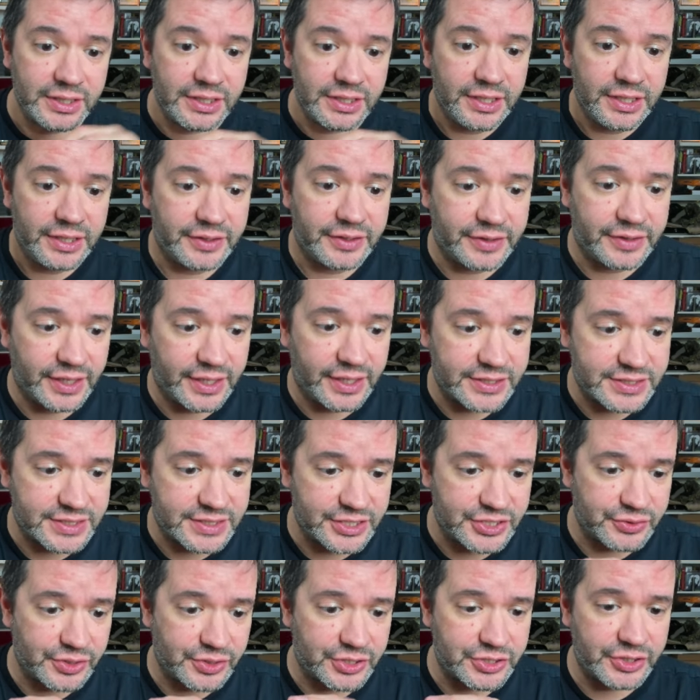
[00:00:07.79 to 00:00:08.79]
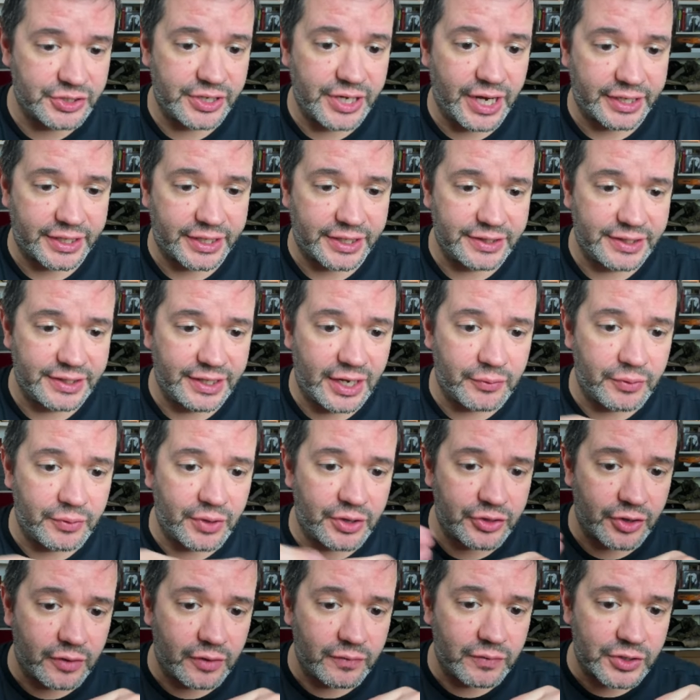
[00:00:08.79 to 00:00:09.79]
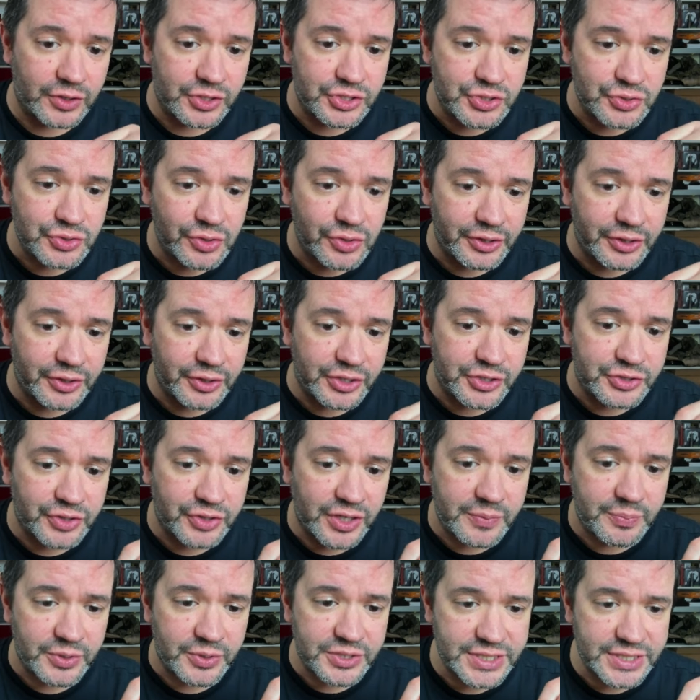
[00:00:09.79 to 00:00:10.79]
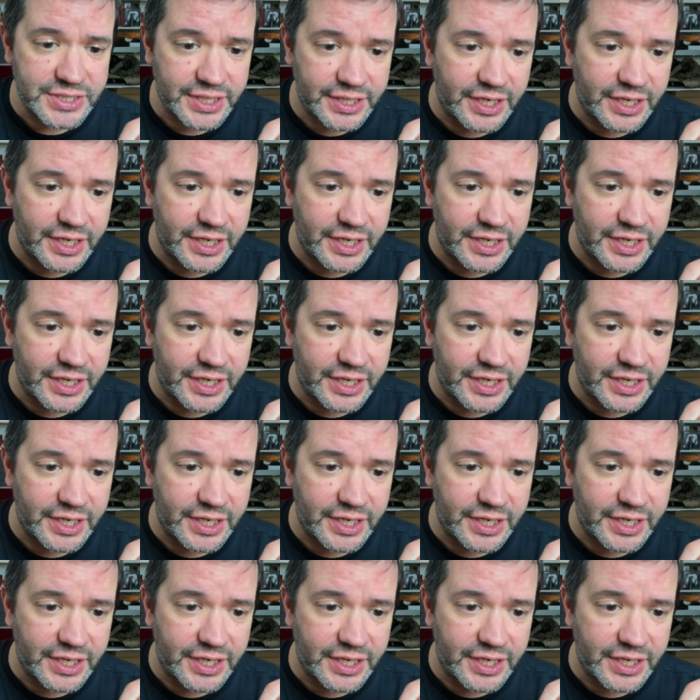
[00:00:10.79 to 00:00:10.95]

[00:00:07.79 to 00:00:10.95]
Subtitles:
the situation in Argentina with over 220%